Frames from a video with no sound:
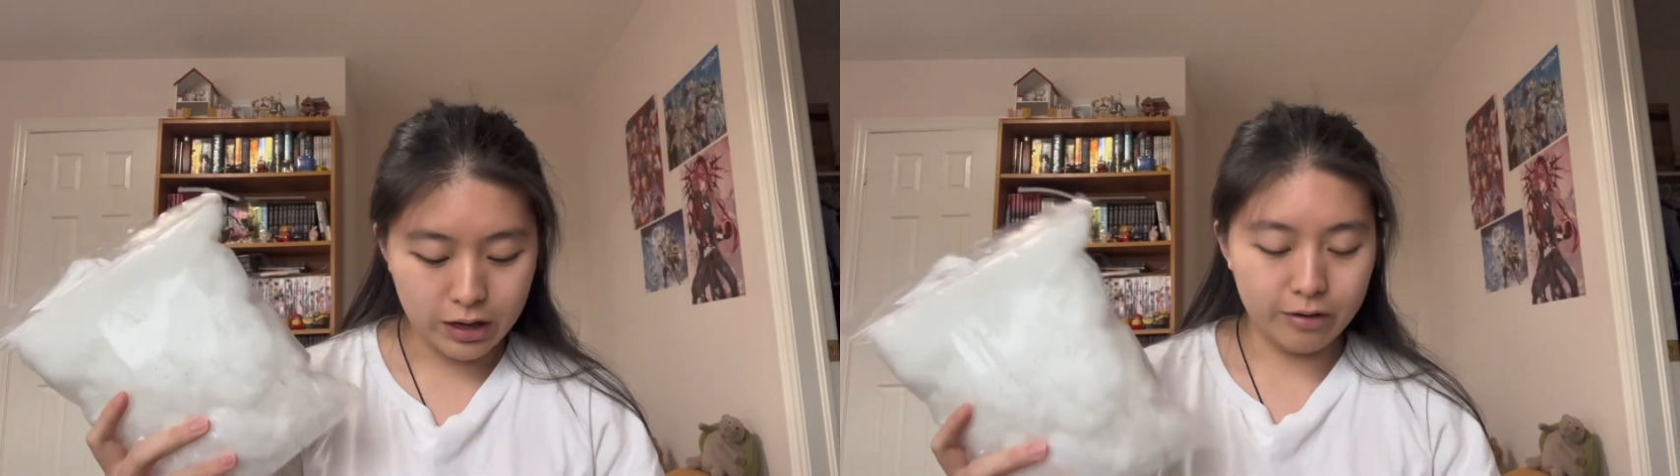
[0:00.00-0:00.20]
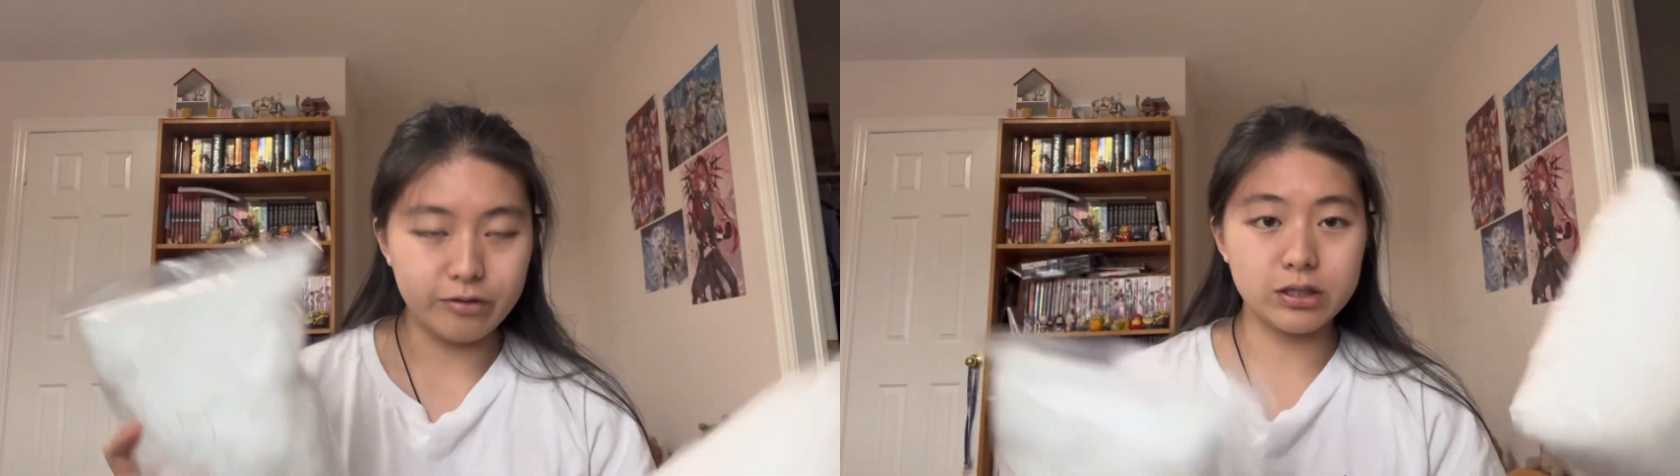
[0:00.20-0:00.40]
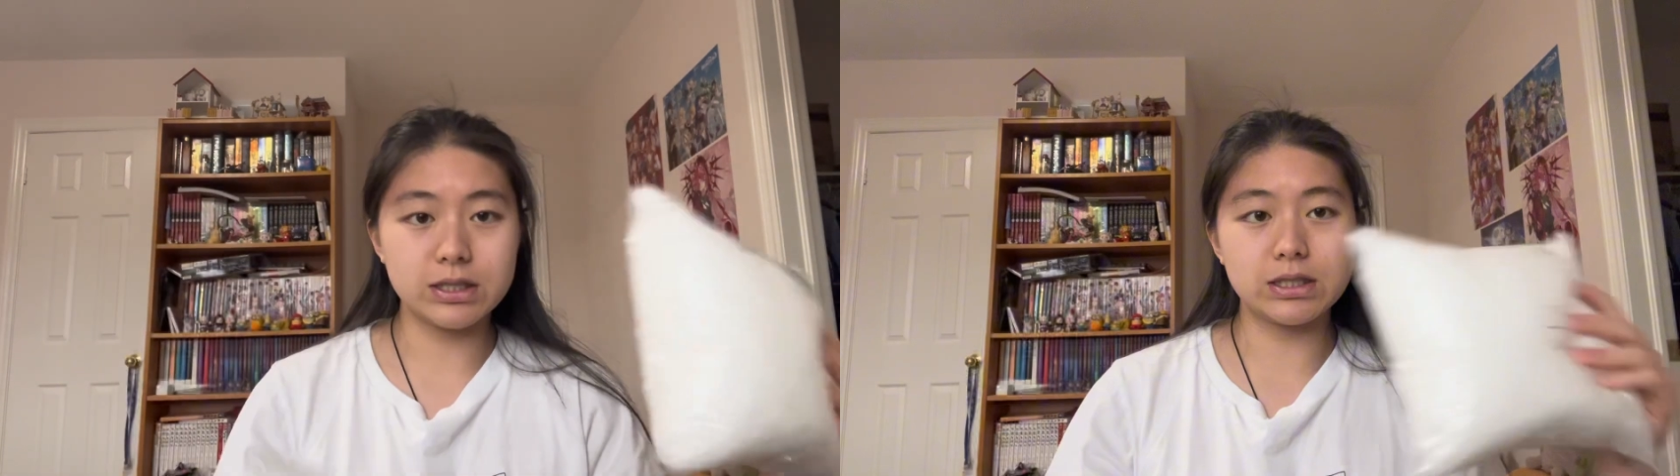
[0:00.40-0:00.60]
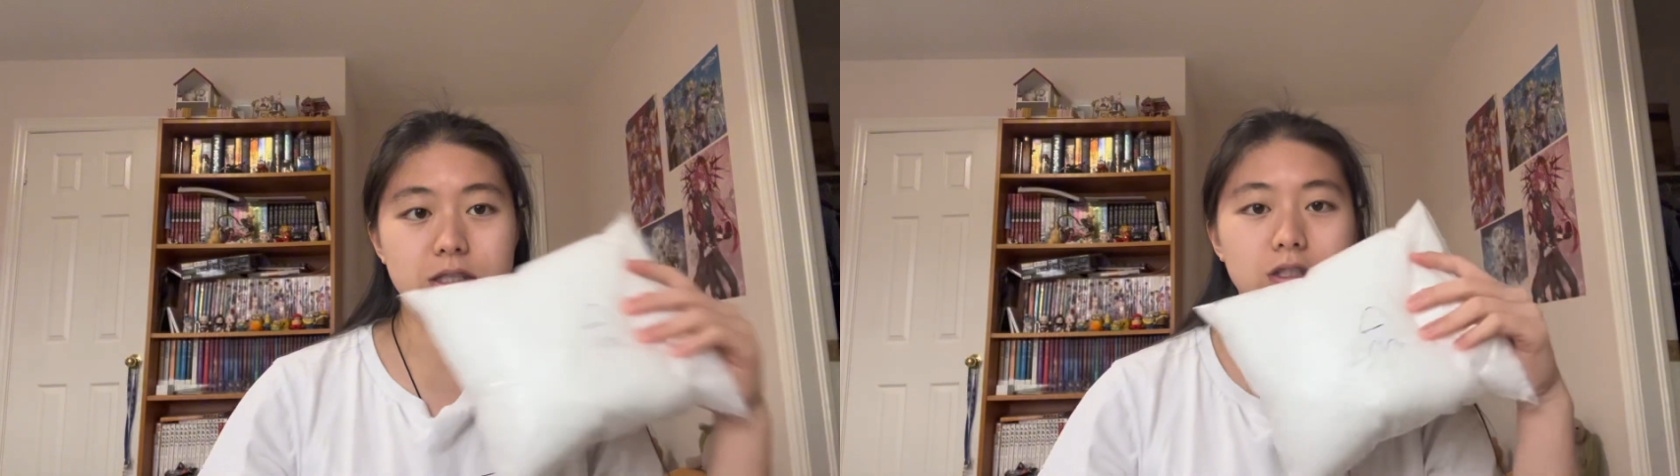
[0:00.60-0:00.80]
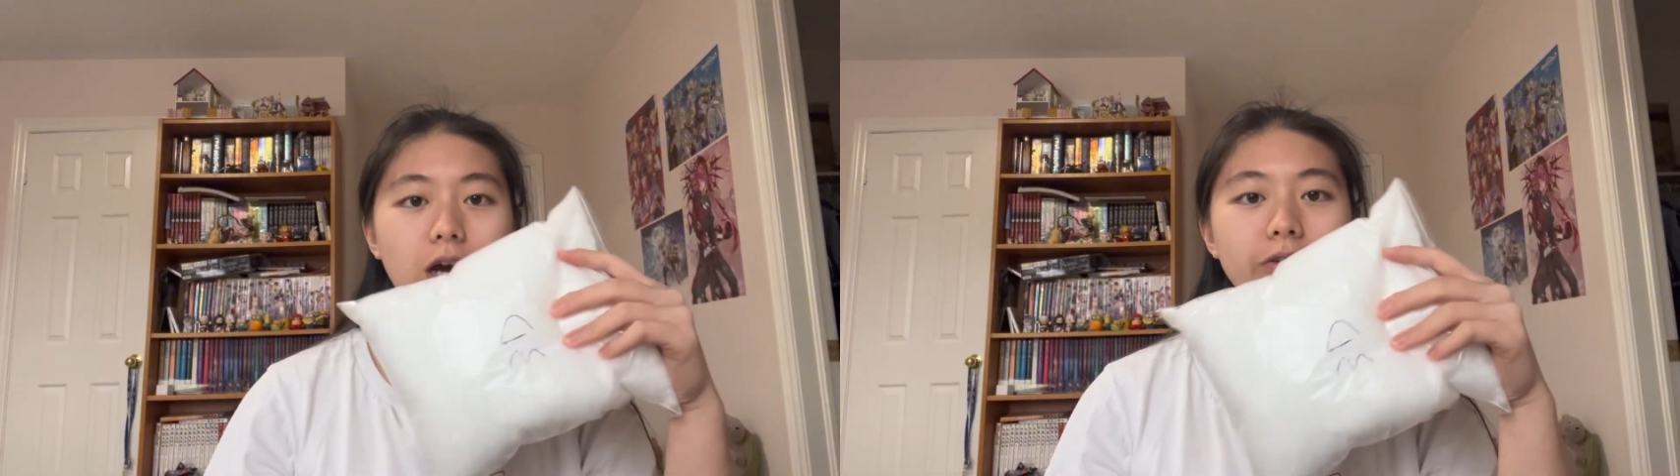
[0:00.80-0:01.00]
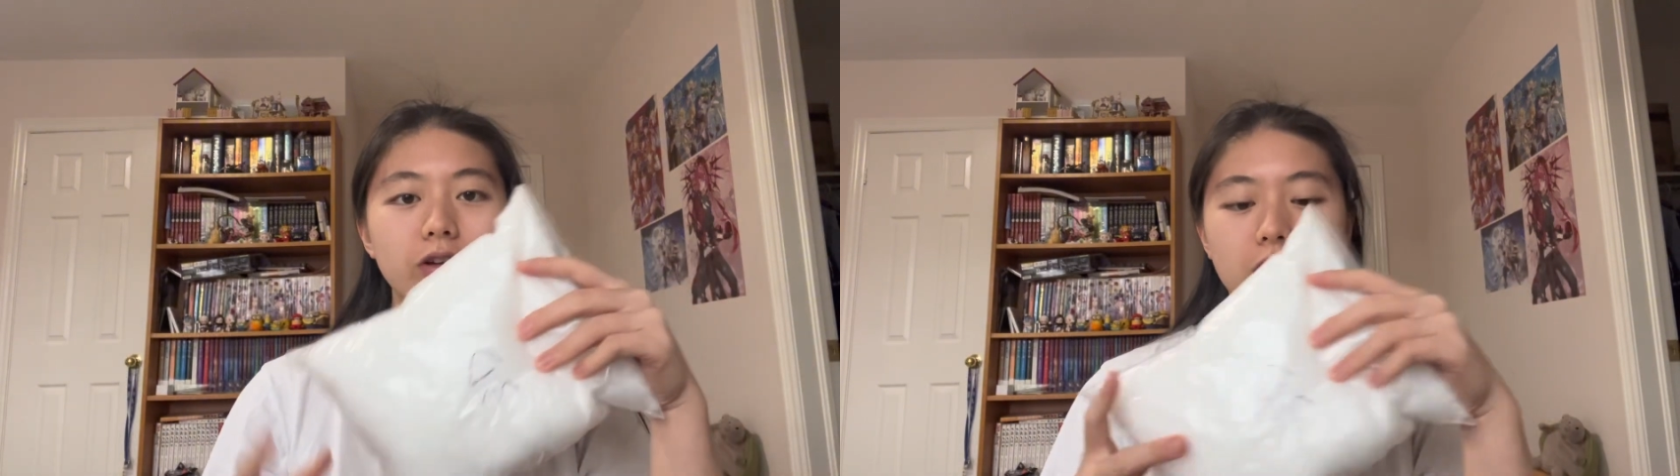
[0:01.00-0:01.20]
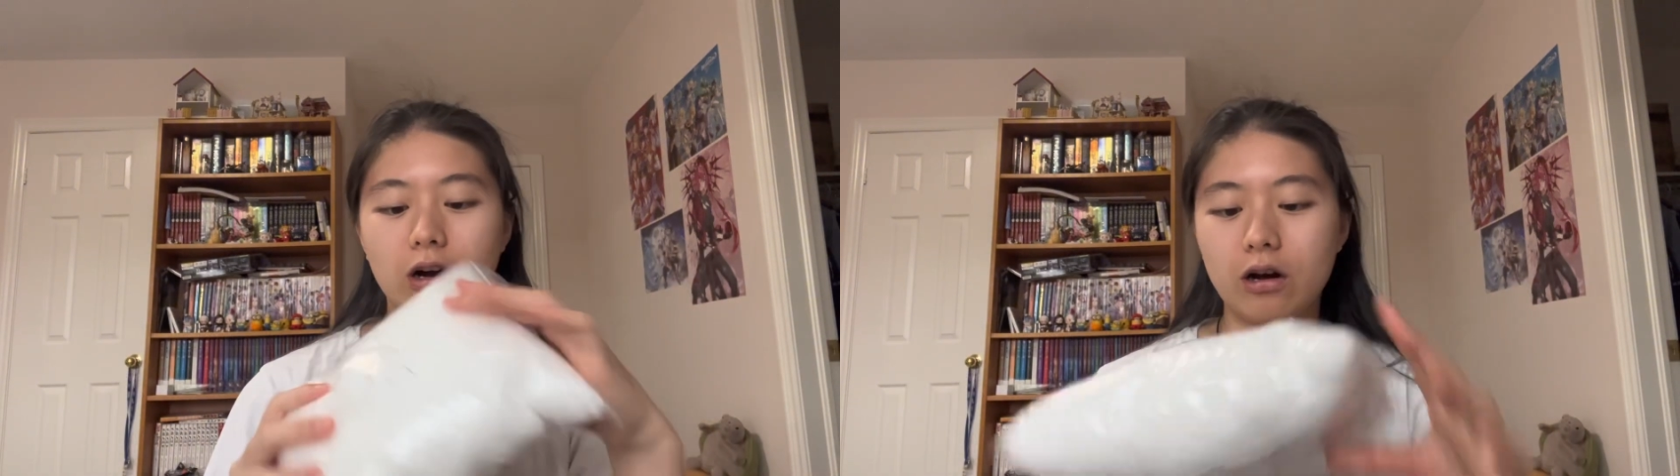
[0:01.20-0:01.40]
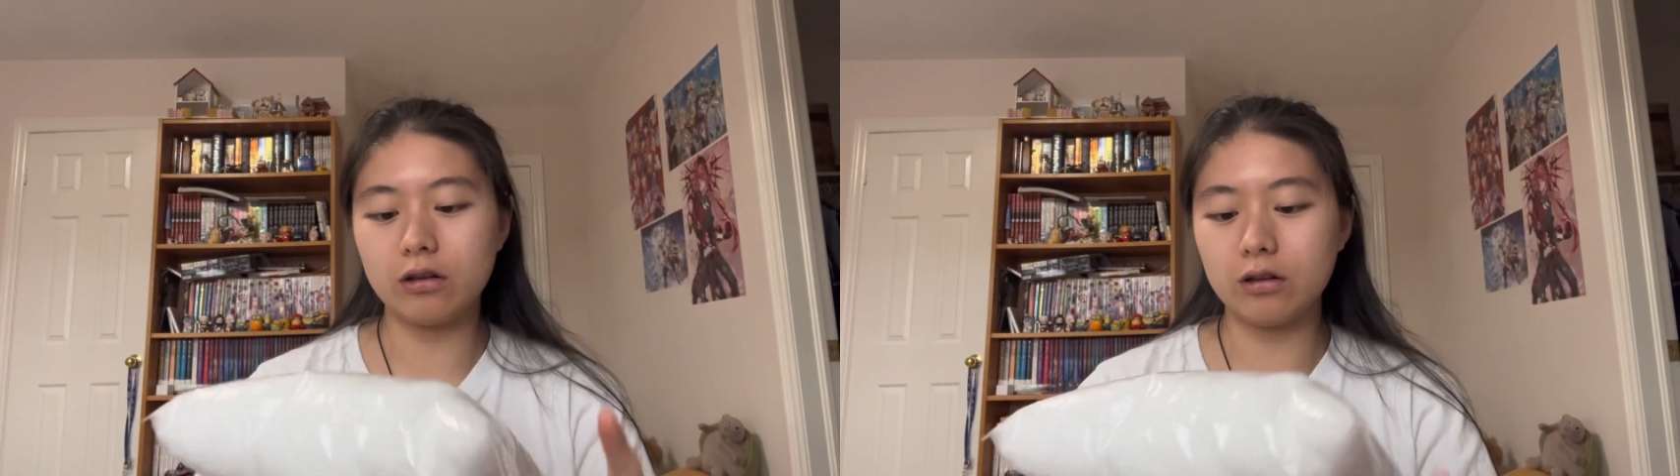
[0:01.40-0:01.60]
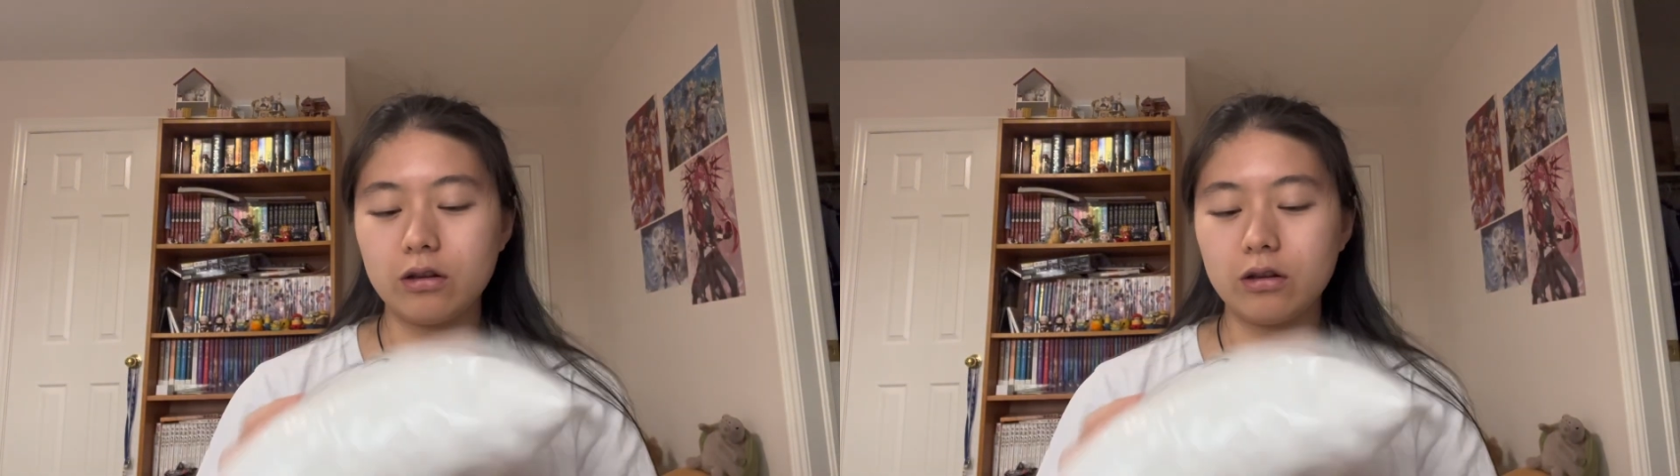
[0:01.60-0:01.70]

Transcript: versus a softer cotton,